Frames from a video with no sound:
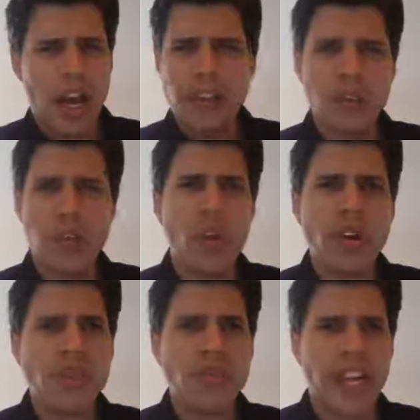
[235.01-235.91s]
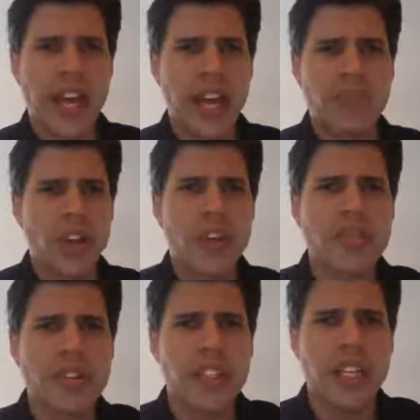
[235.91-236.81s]
either sports, which I have no
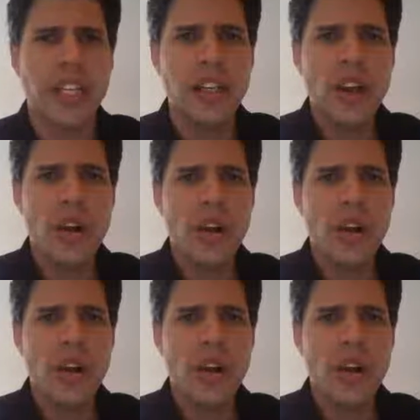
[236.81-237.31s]
interest in,